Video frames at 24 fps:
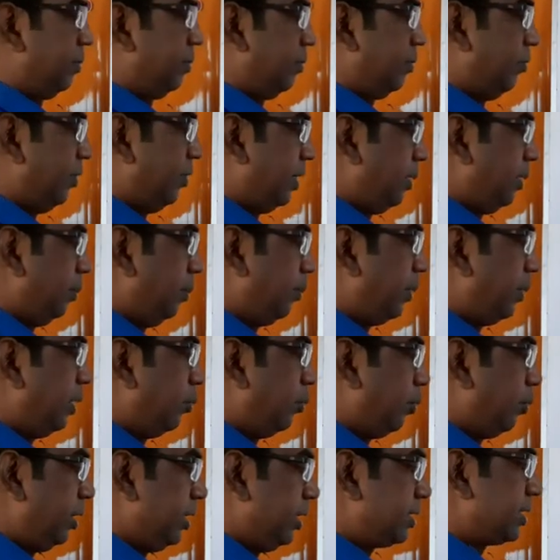When
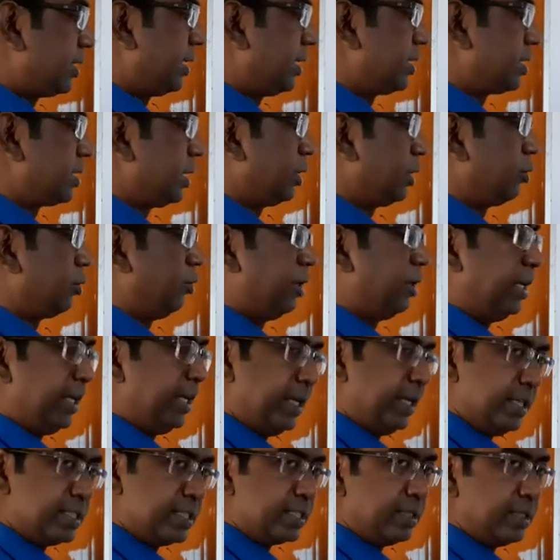P1 is
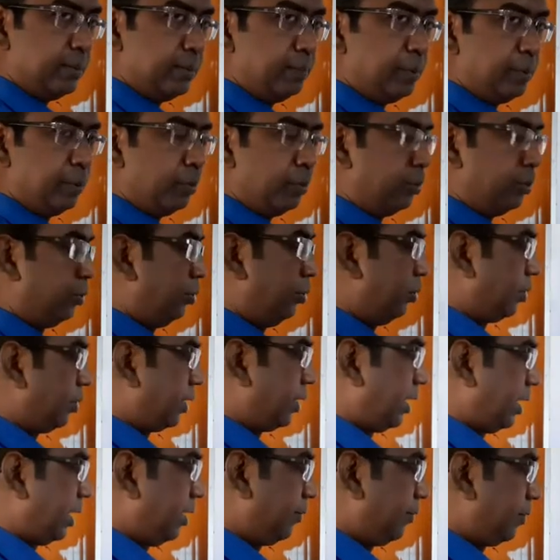executing in
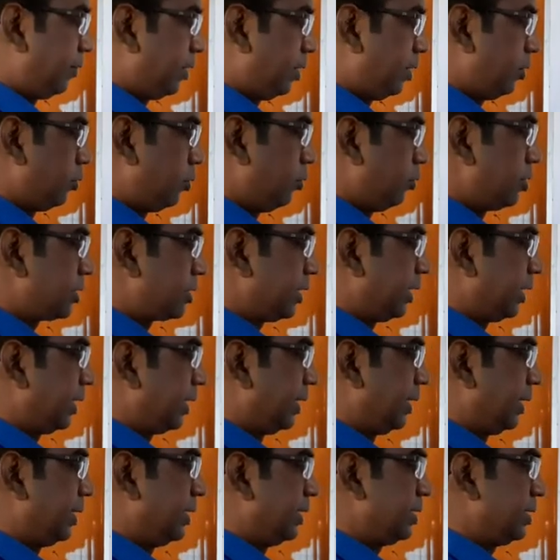CPU, after 2
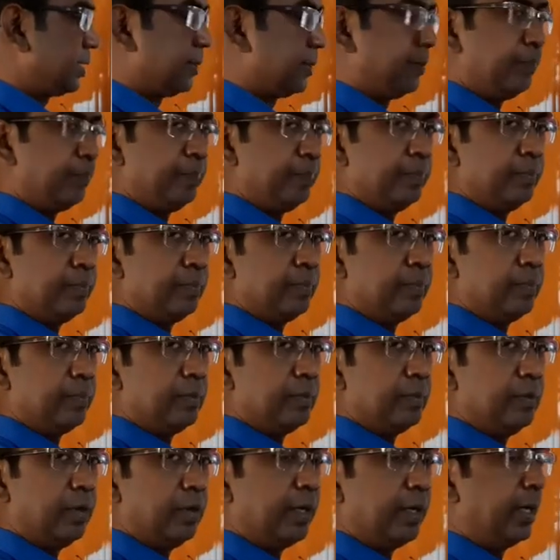seconds,
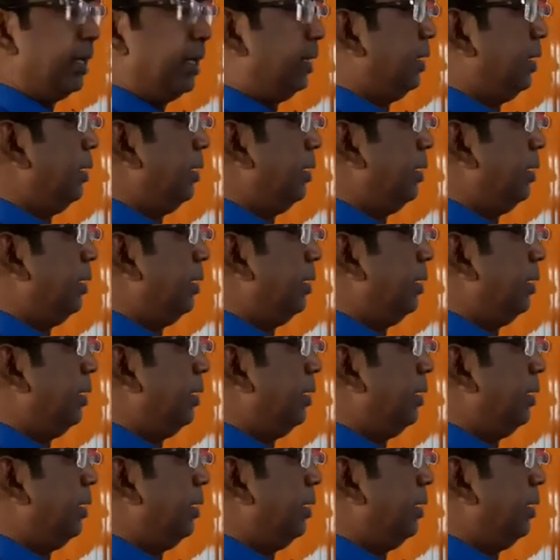okay,